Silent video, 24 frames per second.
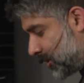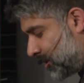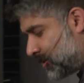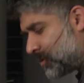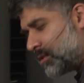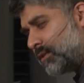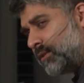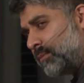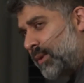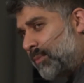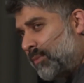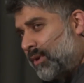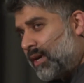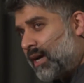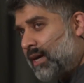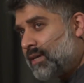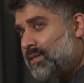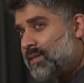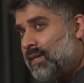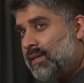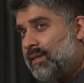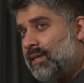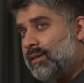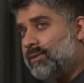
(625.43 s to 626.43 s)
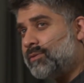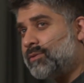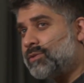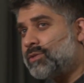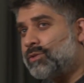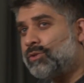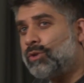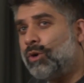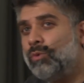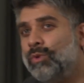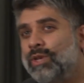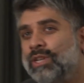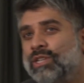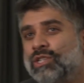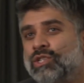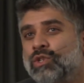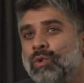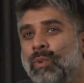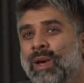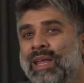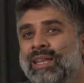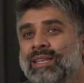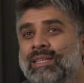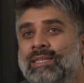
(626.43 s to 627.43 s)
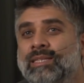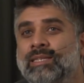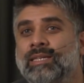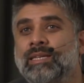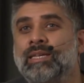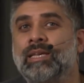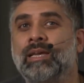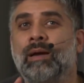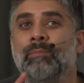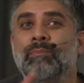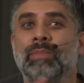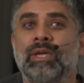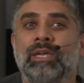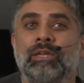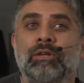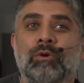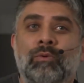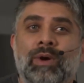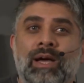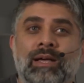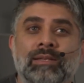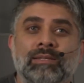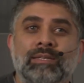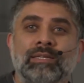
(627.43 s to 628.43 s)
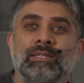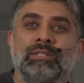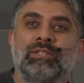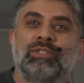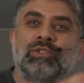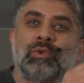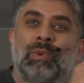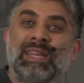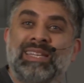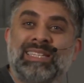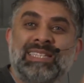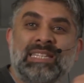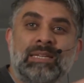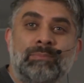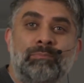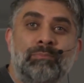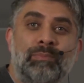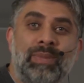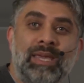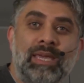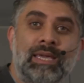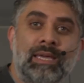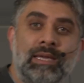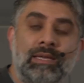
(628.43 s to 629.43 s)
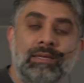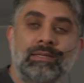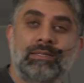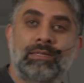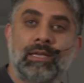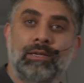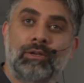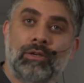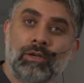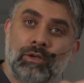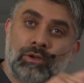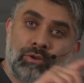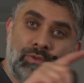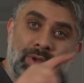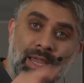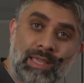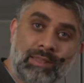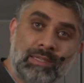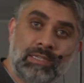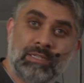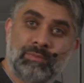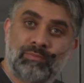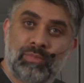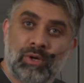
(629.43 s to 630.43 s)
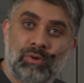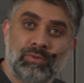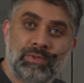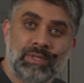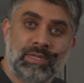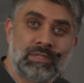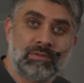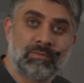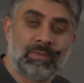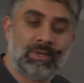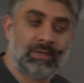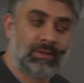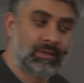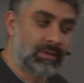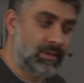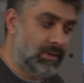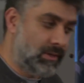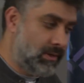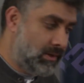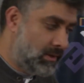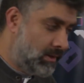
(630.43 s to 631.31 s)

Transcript: So remember I said there's only 20 amino acids, 20 beads that you could create these proteins with.